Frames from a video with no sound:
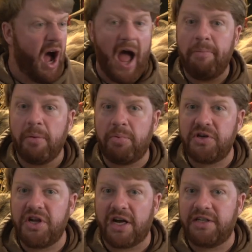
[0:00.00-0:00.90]

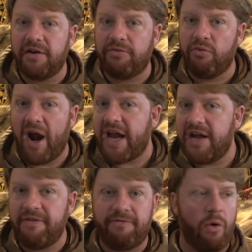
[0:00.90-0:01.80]
hyperproductive
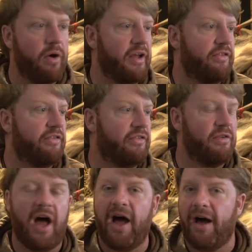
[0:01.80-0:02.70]
rainforests,
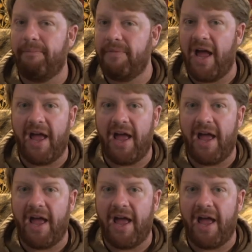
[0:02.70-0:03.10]
uh,